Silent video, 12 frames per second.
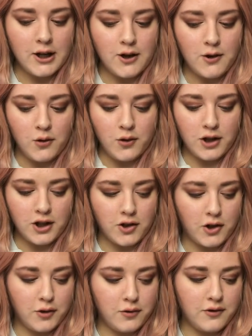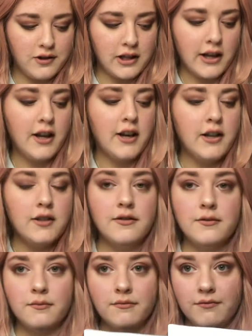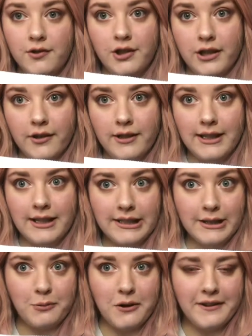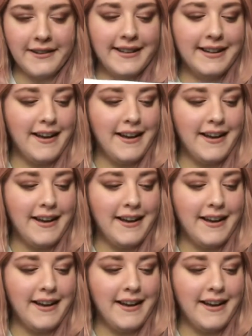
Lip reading: you should use. She only needed one.